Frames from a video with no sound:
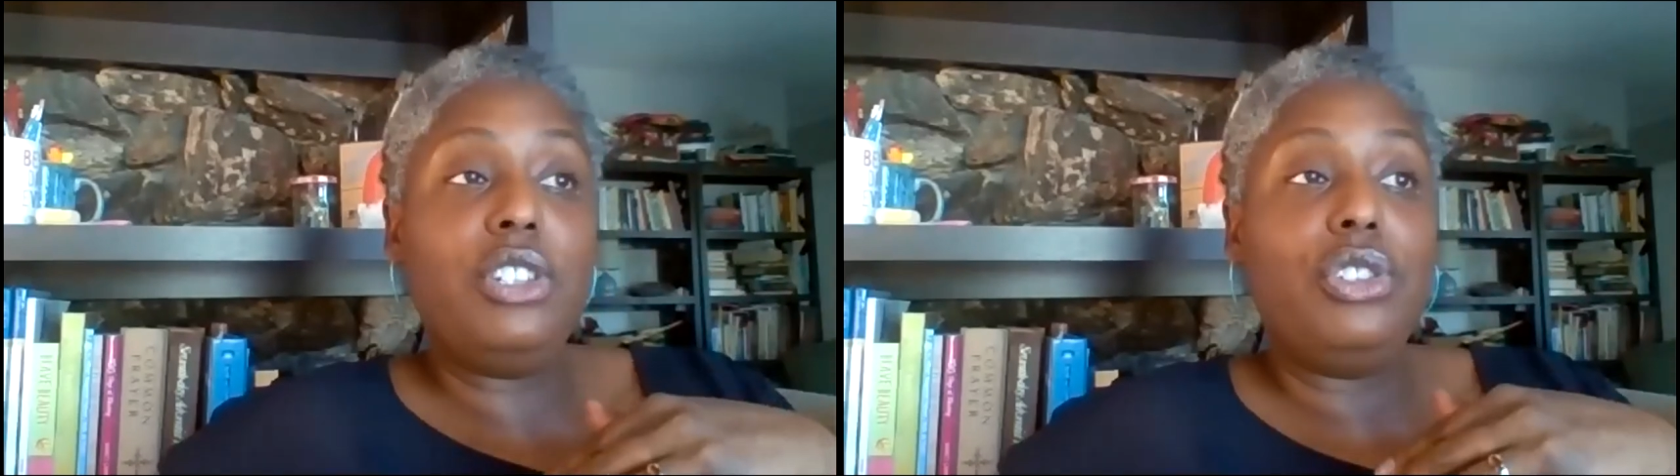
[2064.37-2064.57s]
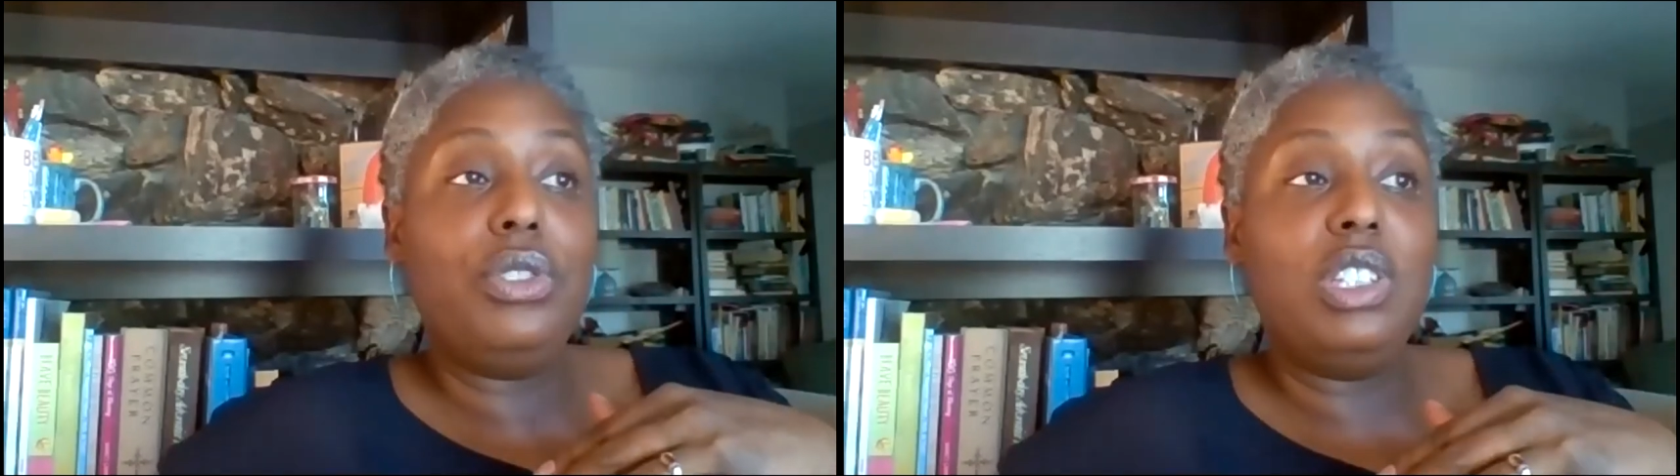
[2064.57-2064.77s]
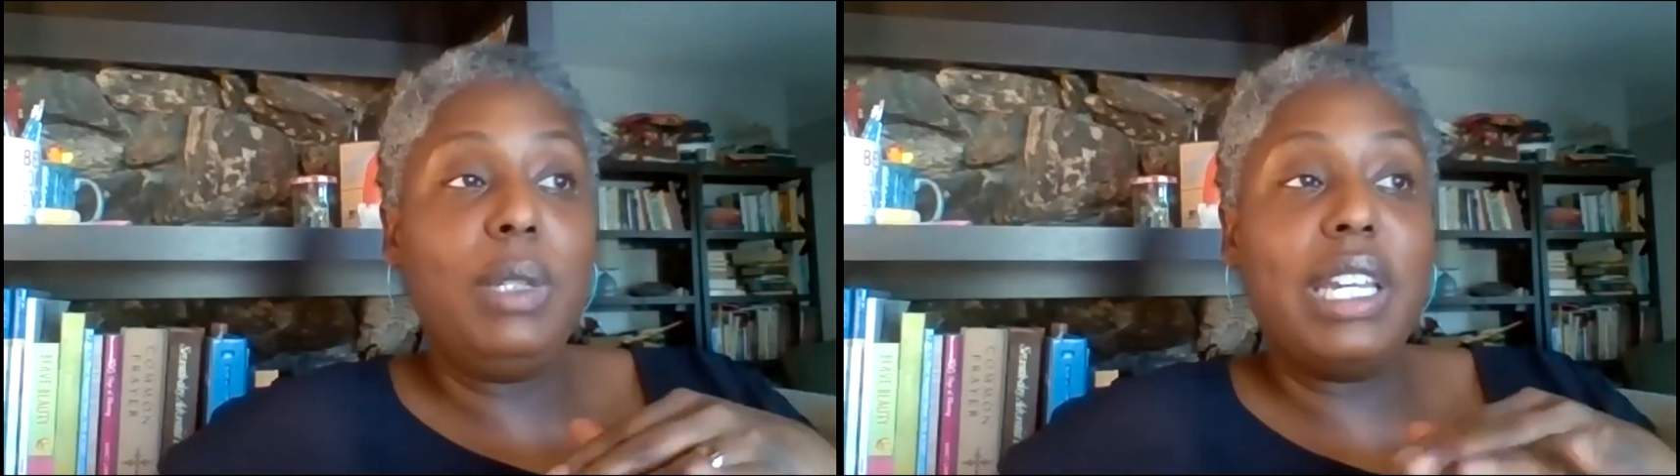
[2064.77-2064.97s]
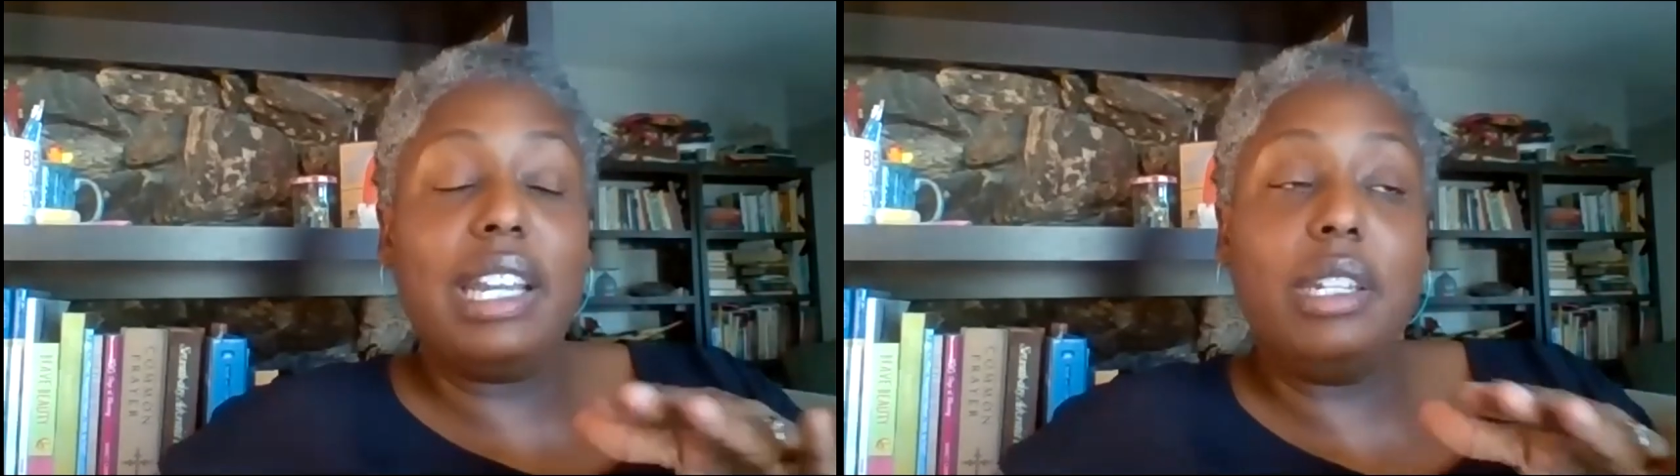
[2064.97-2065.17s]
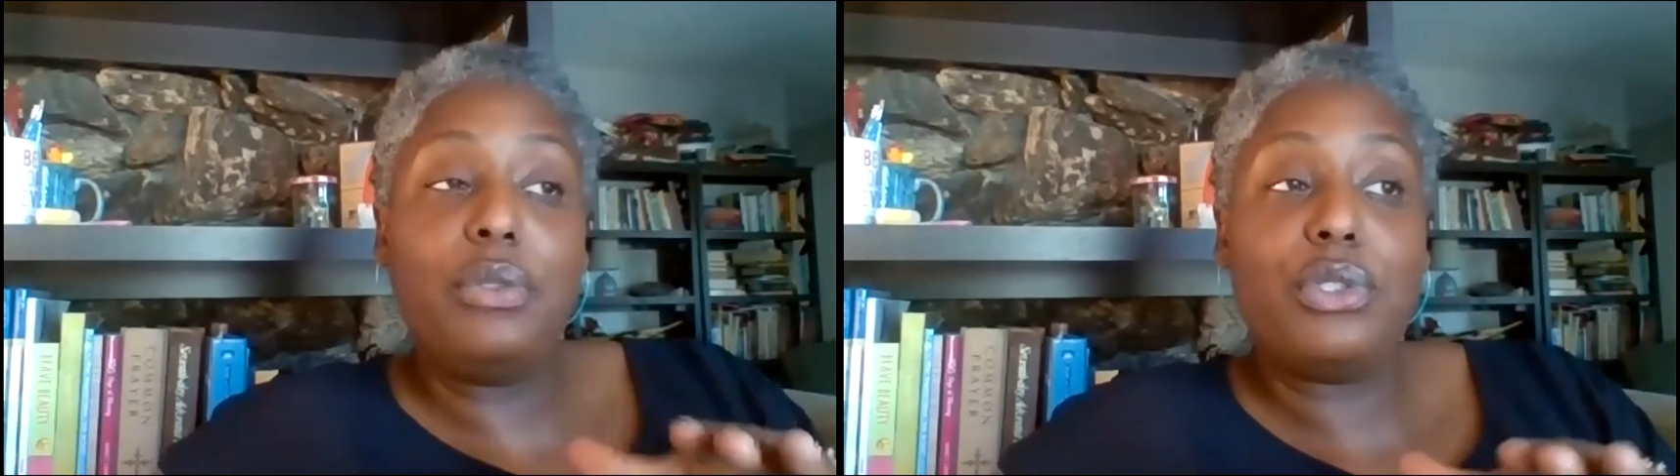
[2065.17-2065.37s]
chooses me, I
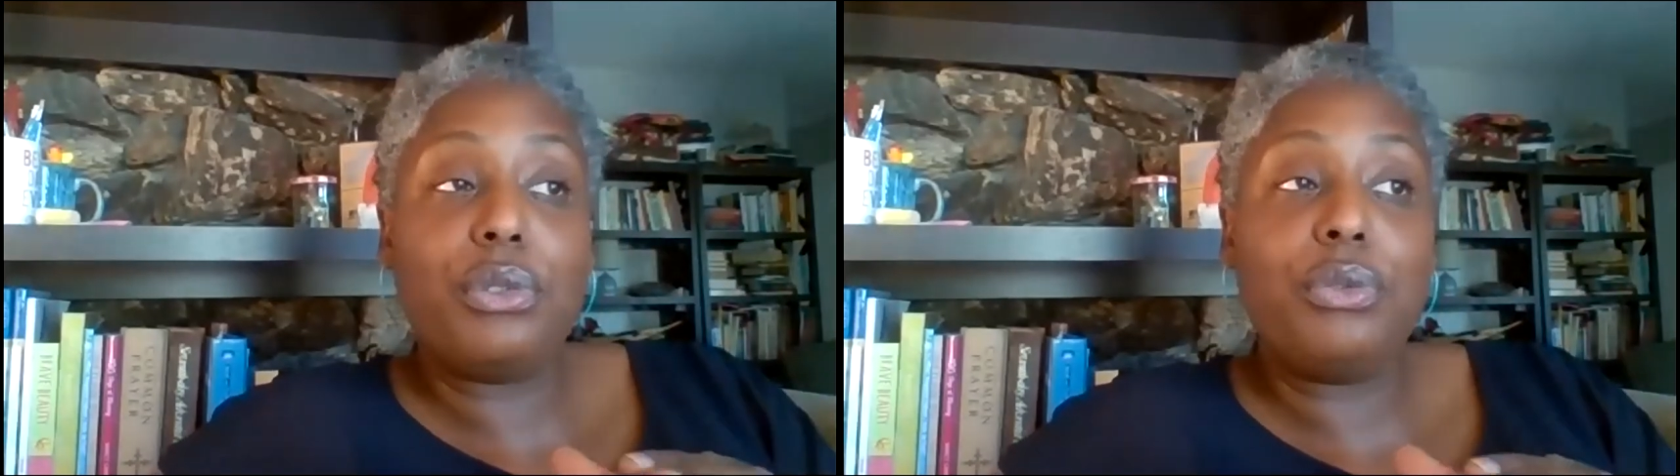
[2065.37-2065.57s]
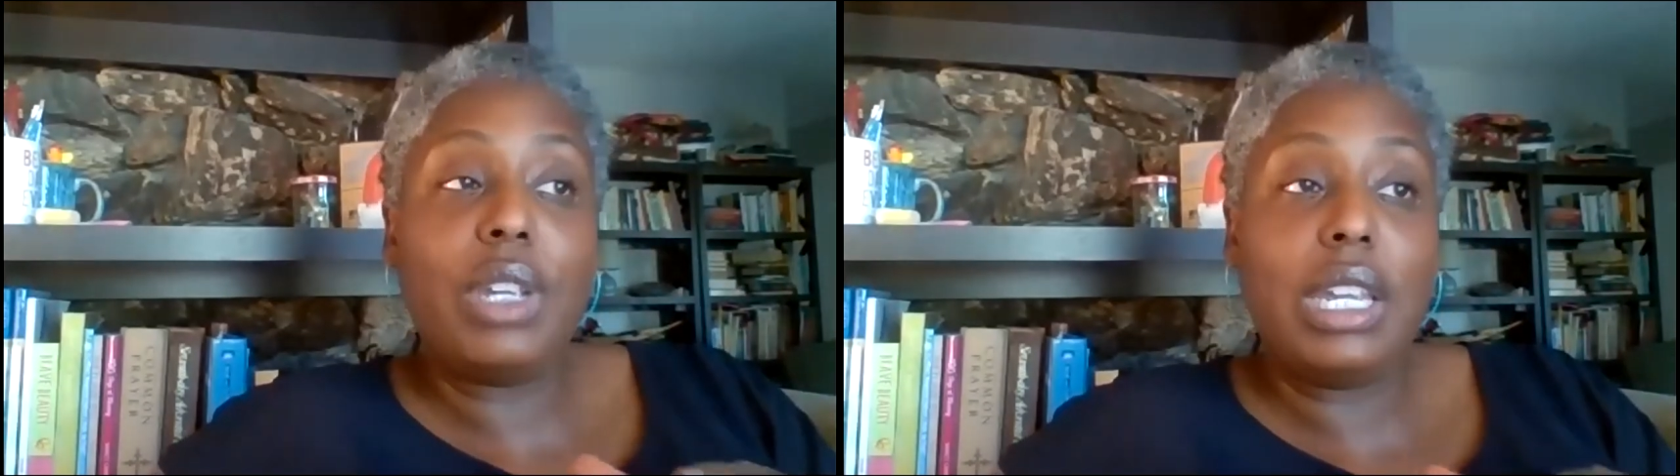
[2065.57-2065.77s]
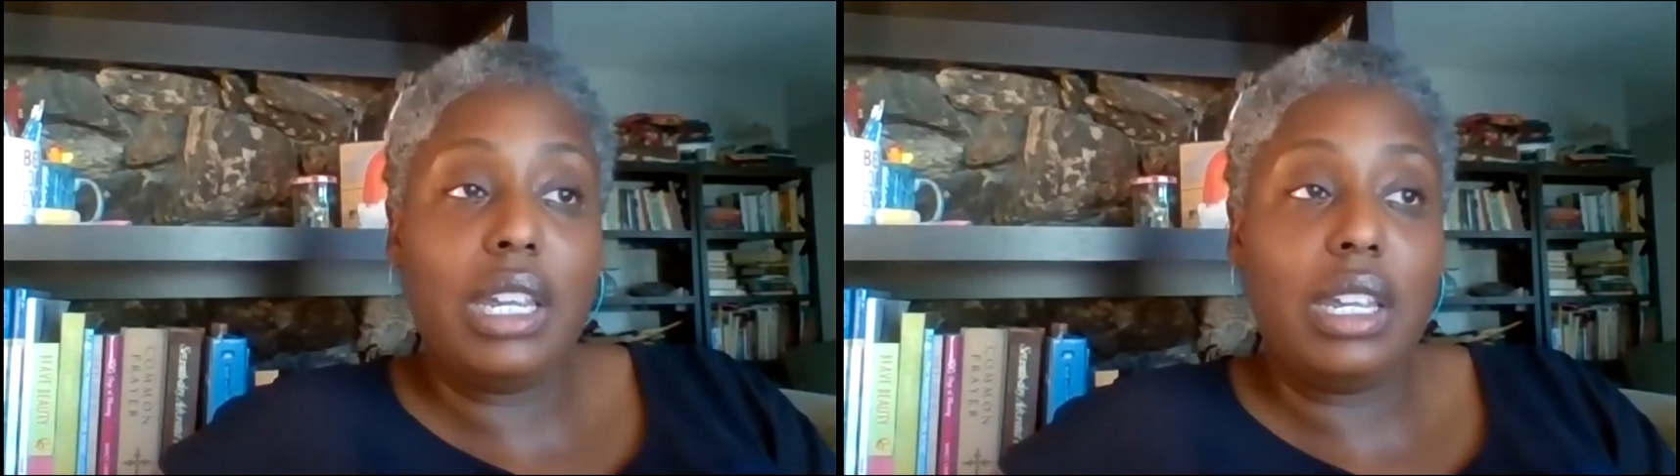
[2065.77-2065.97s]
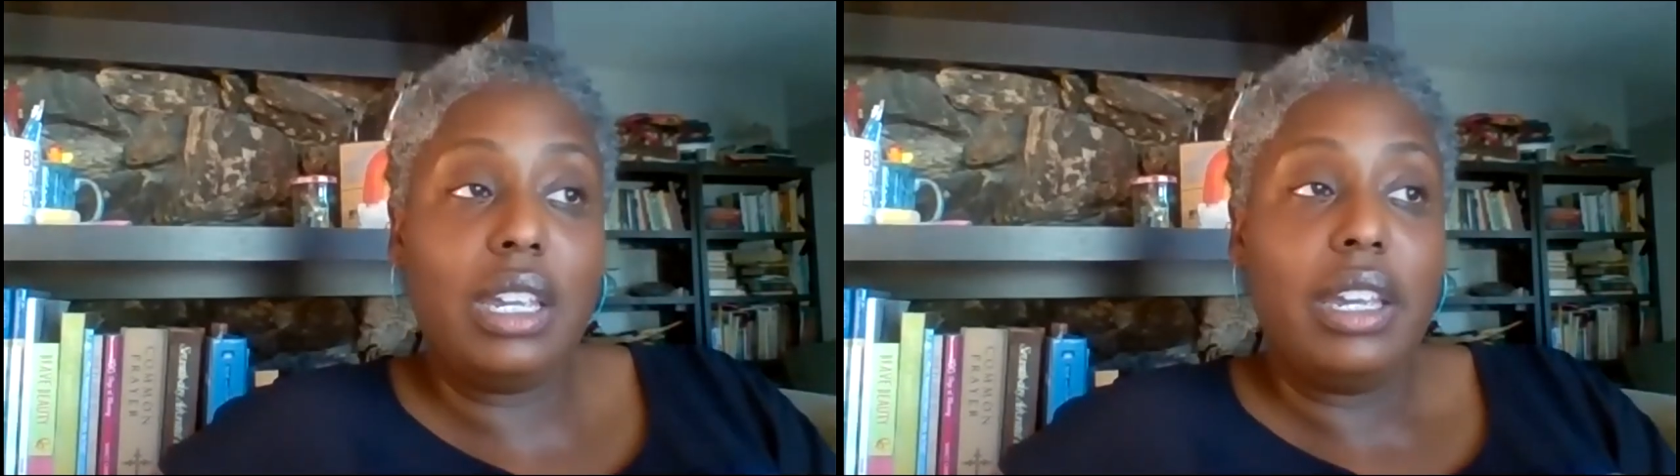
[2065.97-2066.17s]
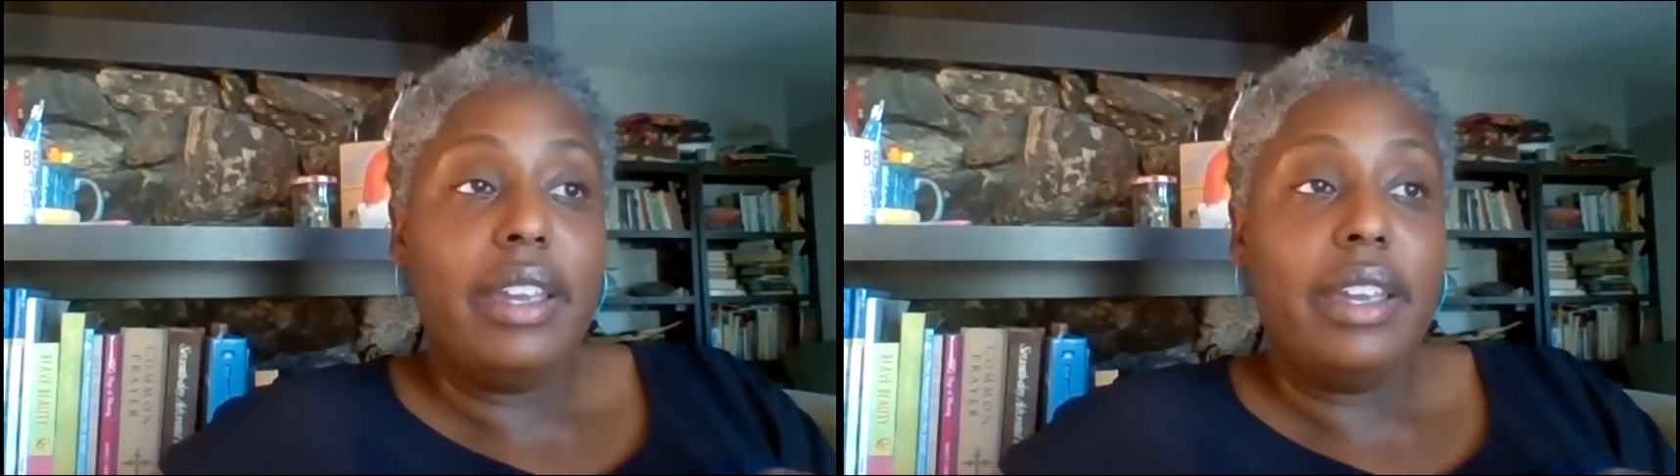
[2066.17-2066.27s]
kind of survey